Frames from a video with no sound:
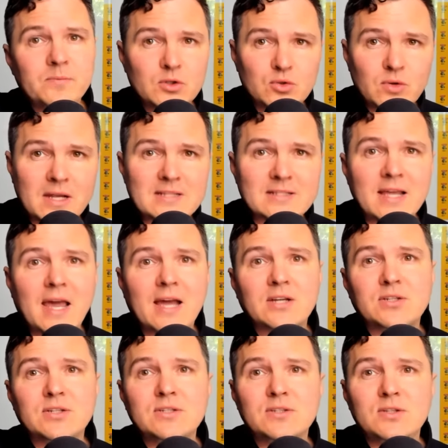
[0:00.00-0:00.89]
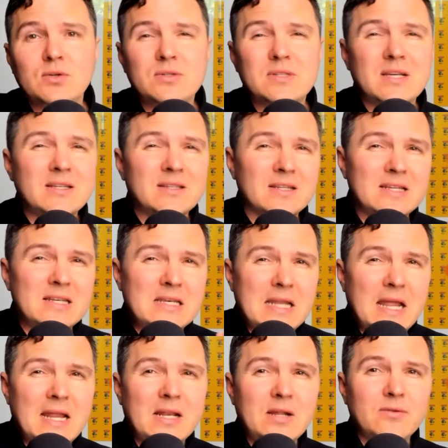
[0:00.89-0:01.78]
transactions using the
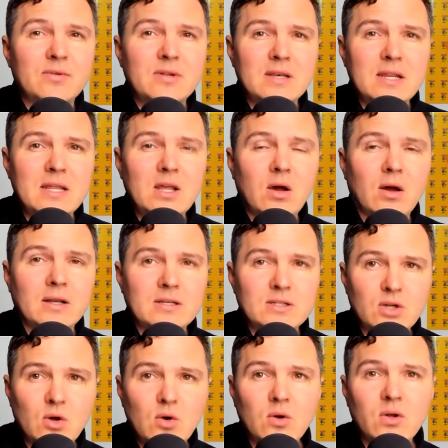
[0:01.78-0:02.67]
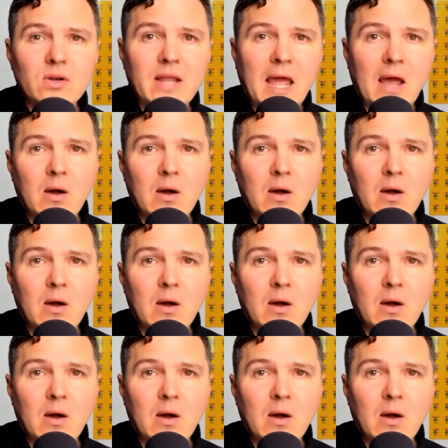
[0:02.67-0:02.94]
native Neon token.